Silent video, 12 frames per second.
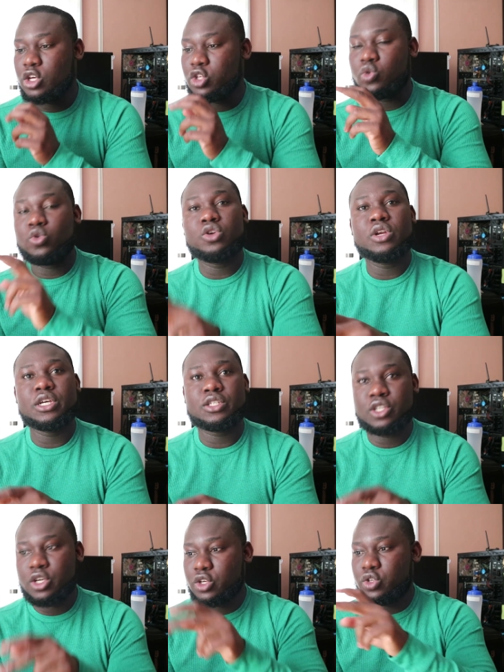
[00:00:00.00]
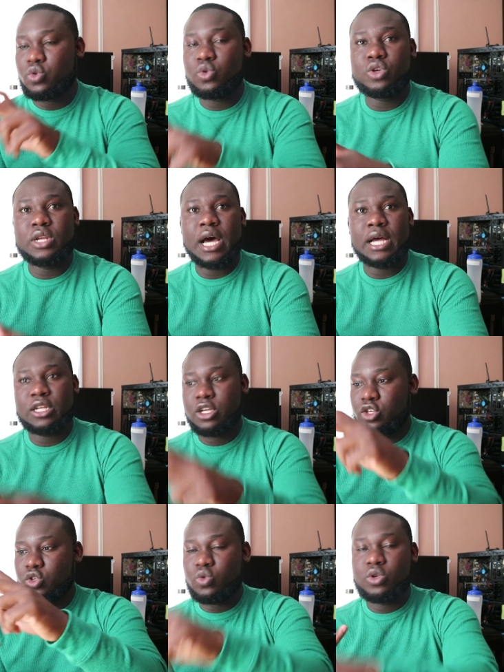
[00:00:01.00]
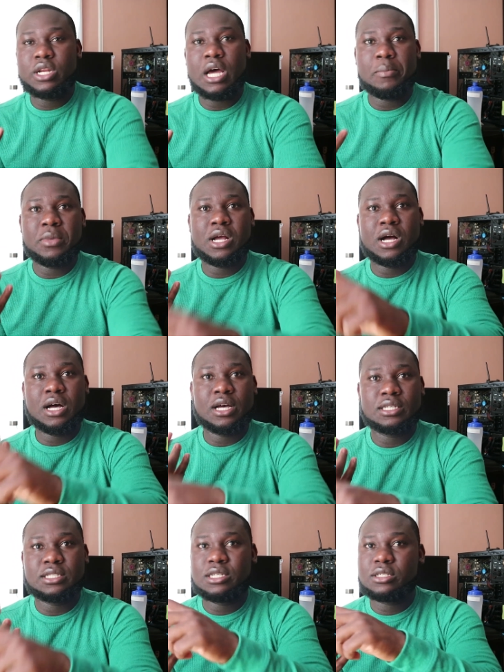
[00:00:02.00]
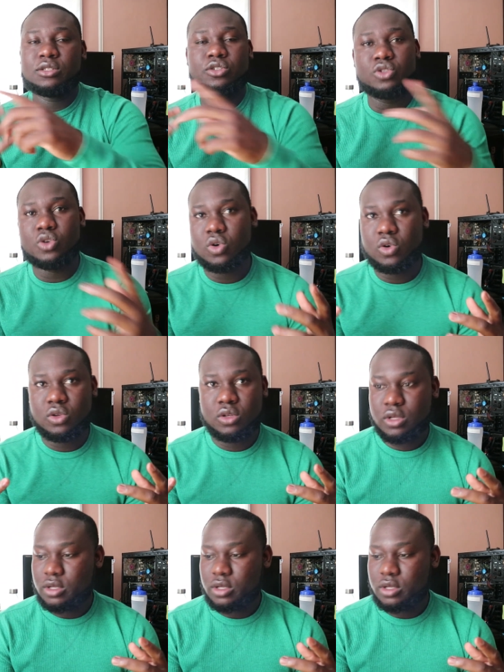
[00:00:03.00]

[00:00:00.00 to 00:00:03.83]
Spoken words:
you do this, you do that, you do that because this. No.